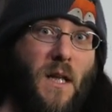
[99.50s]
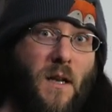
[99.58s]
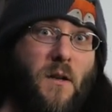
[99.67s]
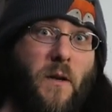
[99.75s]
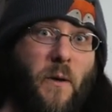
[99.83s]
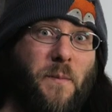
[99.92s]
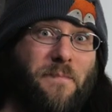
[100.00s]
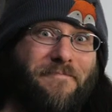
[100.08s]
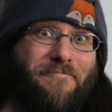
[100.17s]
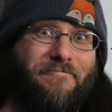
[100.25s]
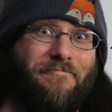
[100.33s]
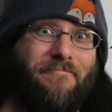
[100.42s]
In you.
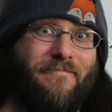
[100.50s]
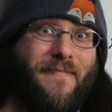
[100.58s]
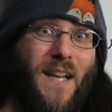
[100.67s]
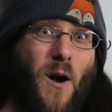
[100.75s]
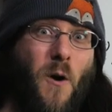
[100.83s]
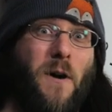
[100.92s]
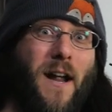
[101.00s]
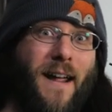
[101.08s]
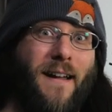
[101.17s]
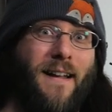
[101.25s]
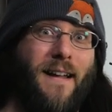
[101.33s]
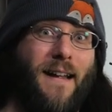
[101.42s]

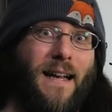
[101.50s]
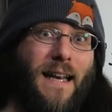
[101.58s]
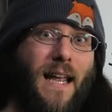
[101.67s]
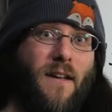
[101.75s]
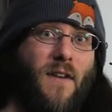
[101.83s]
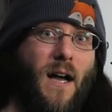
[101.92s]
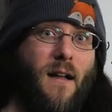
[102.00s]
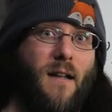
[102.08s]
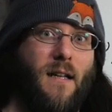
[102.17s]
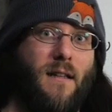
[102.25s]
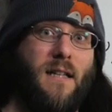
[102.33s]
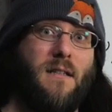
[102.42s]
Okay, gleva.
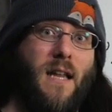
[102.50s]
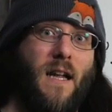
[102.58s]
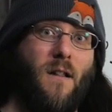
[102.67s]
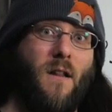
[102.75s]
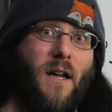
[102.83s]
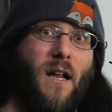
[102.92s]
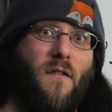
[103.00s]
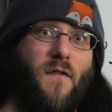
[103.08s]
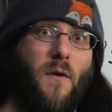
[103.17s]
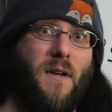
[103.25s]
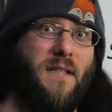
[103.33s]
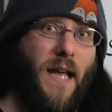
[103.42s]
Let's take a look at a
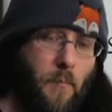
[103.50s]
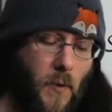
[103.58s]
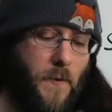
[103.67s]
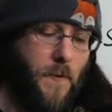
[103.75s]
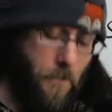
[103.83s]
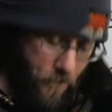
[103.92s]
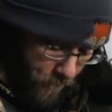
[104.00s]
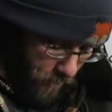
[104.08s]
few examples.